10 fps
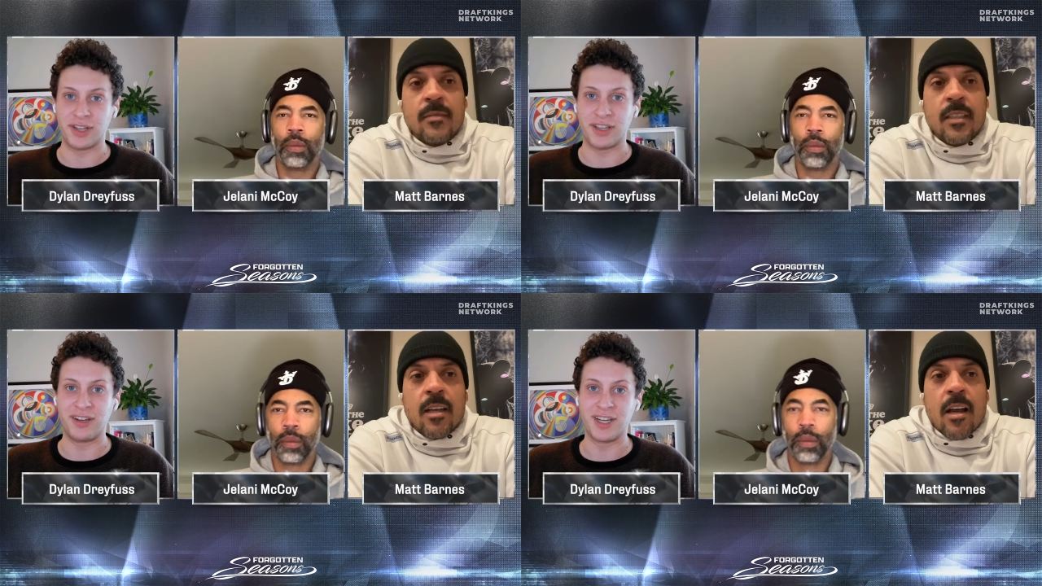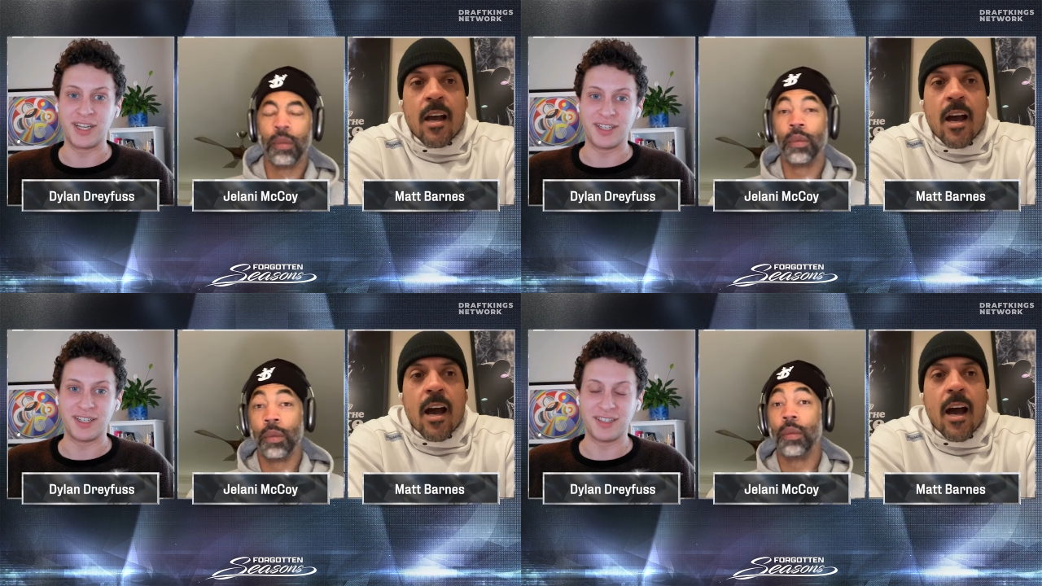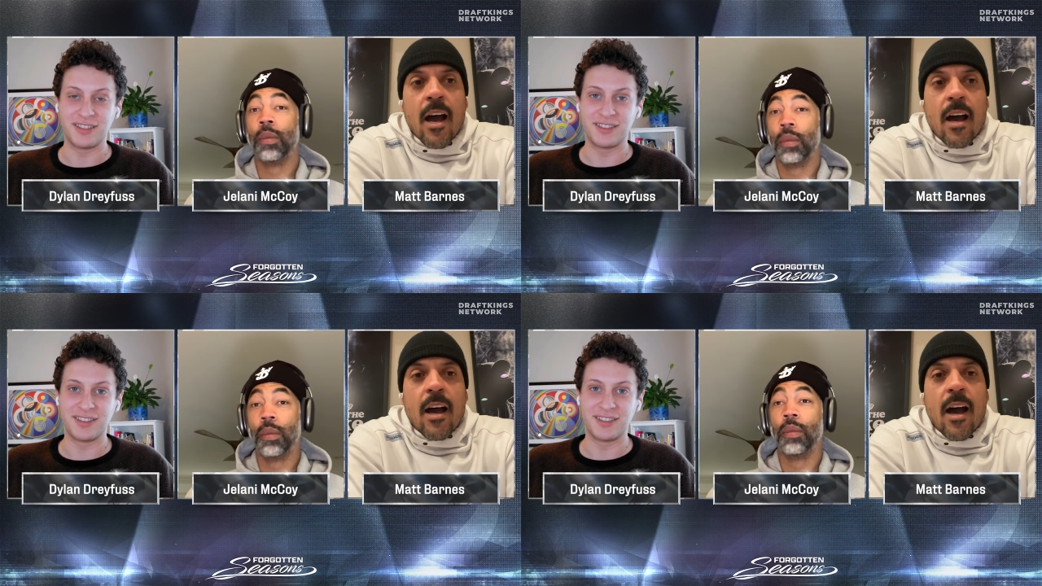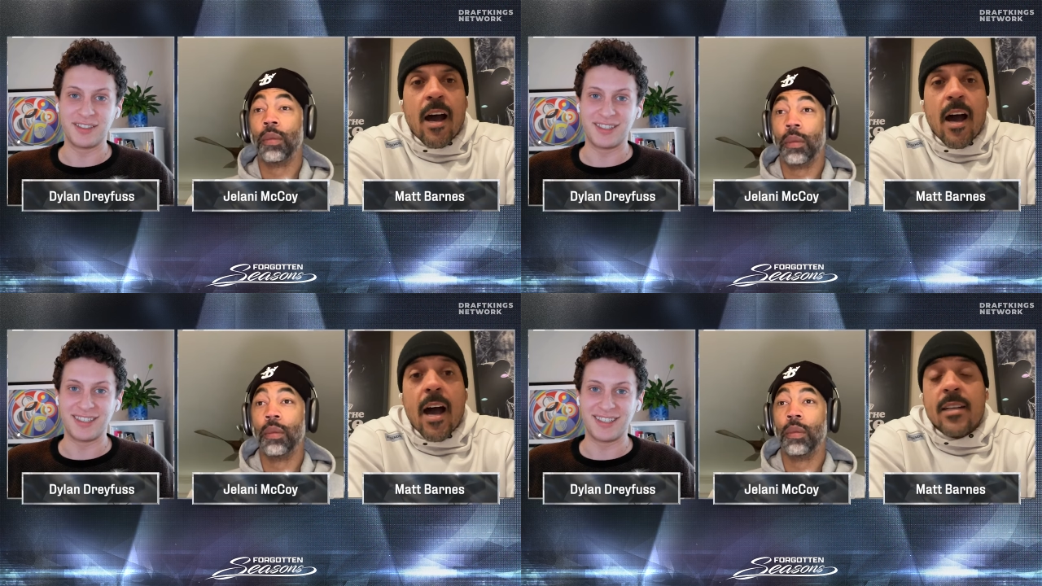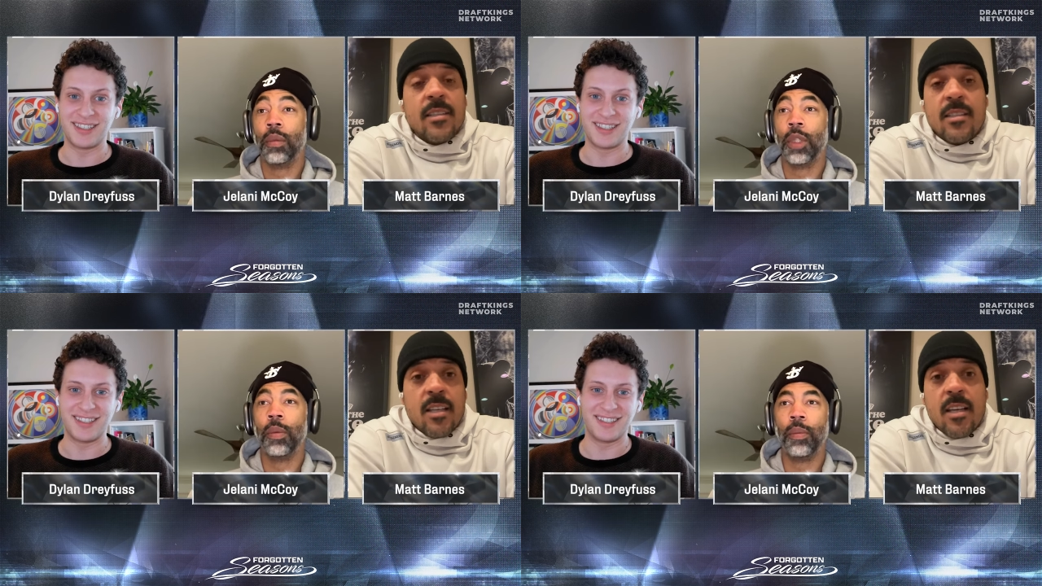Speaker 1: did? I
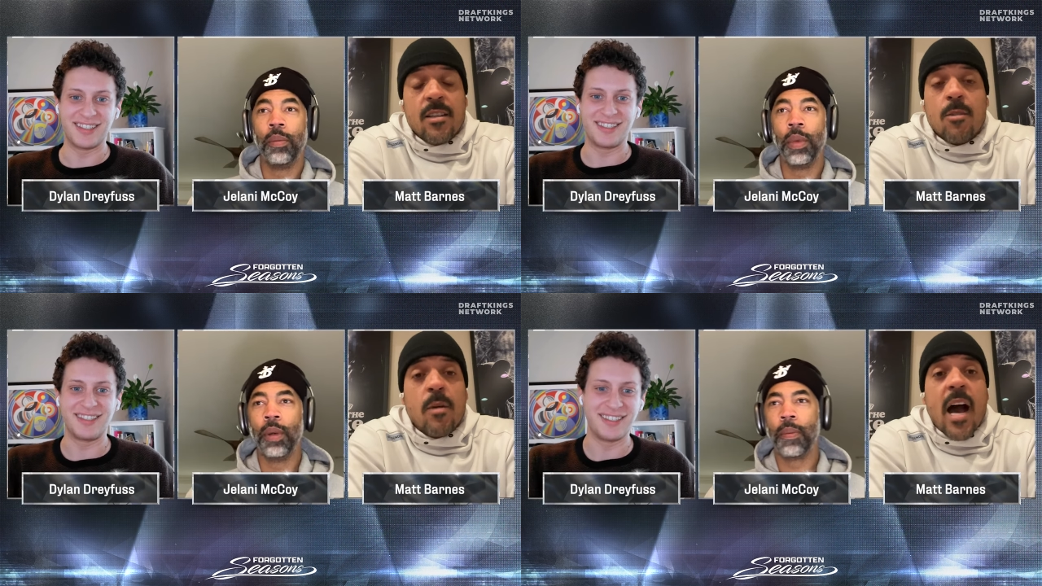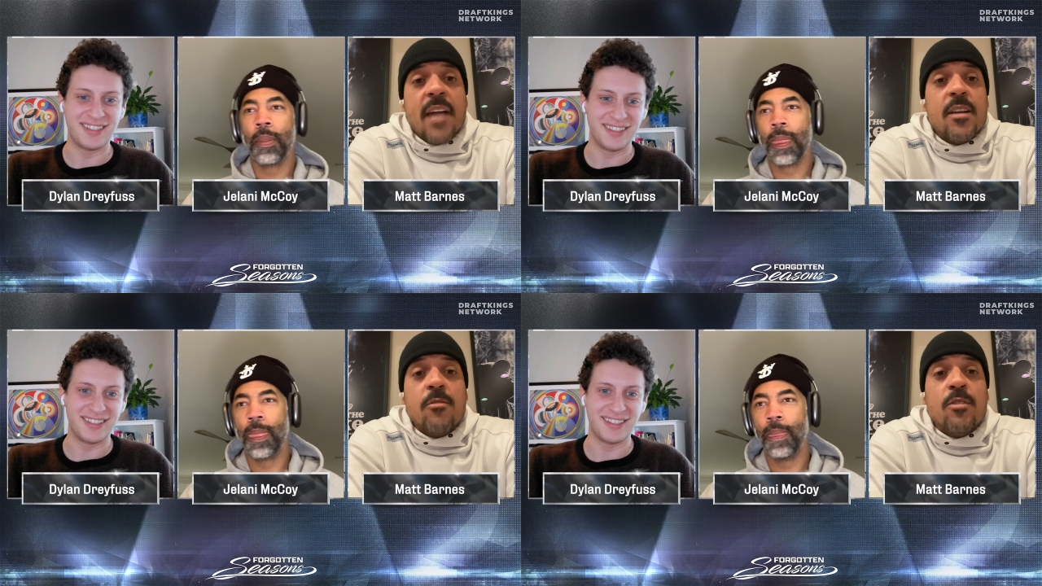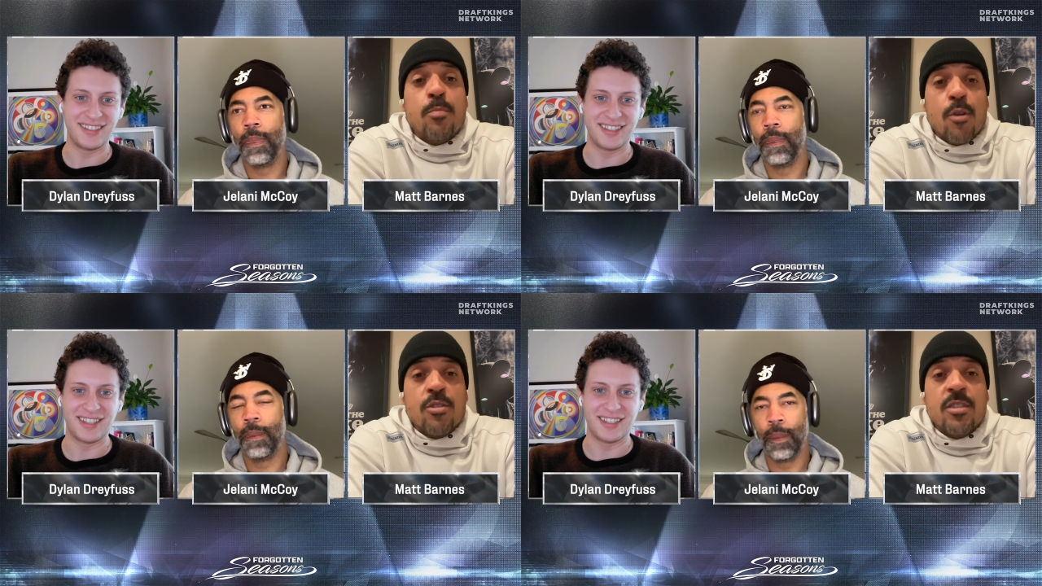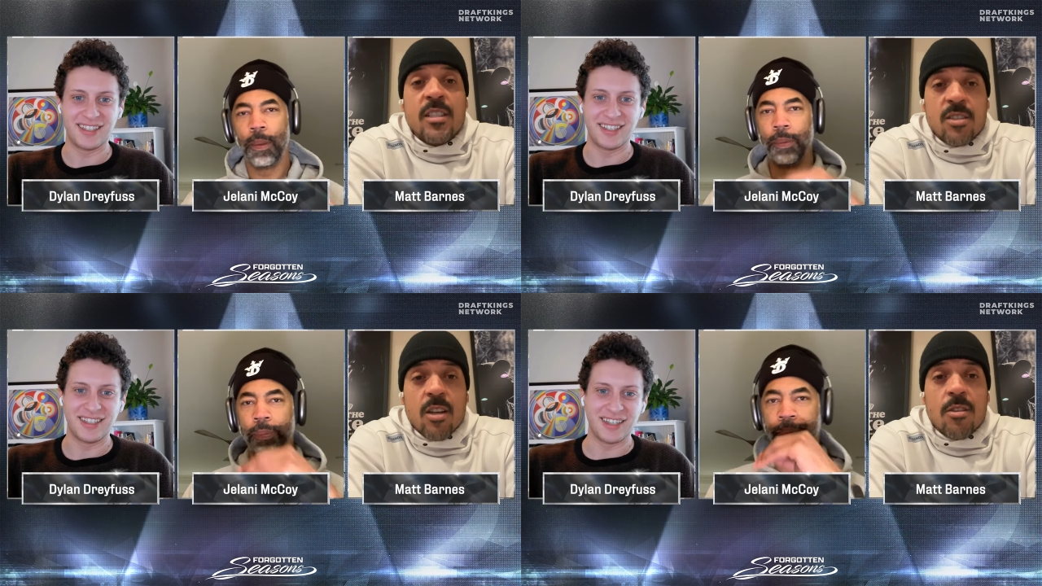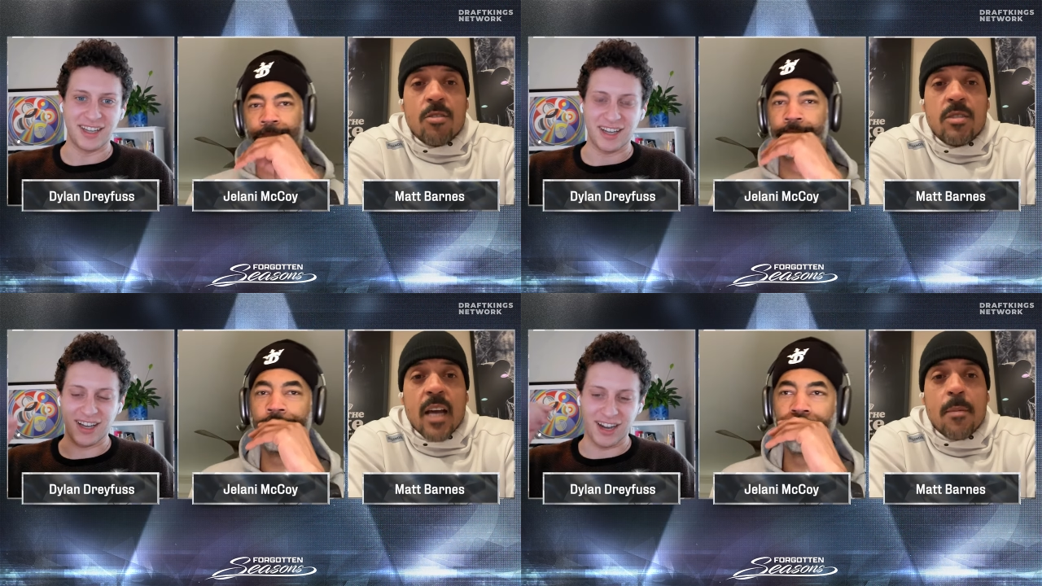can see the. Mm-hmm. I never personally saw
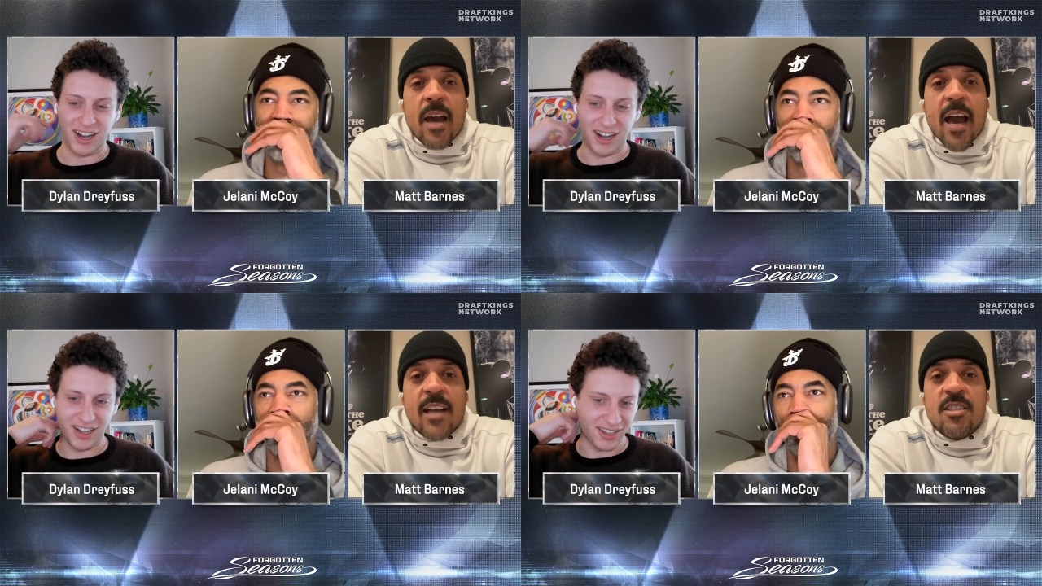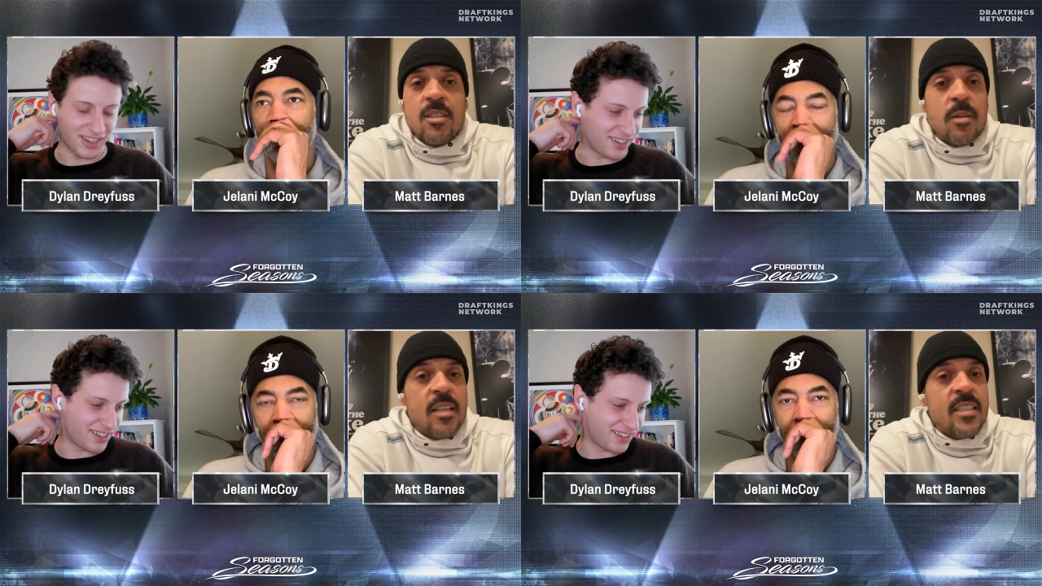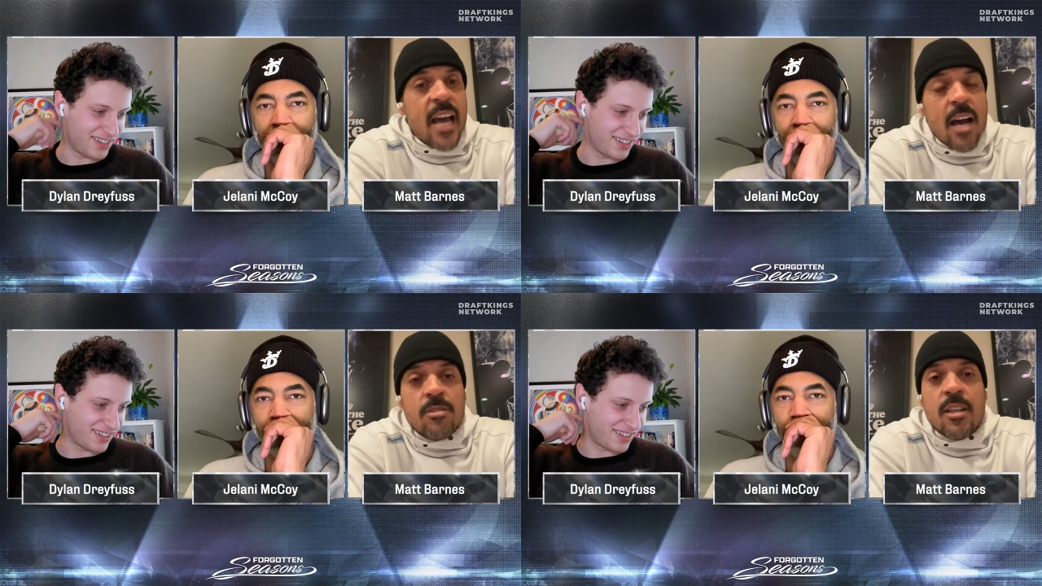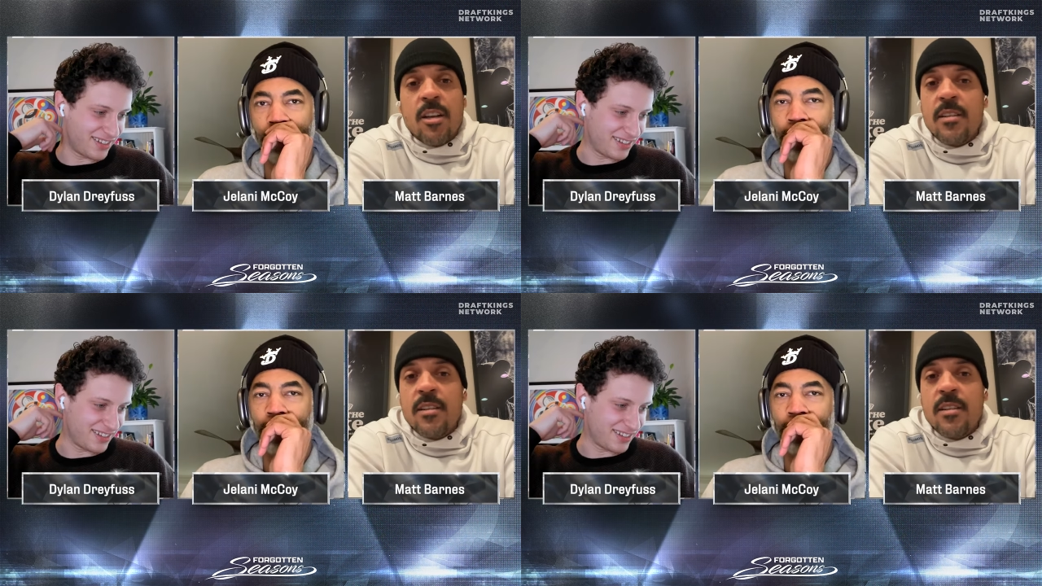those mm-hmm. type of actions, but he's out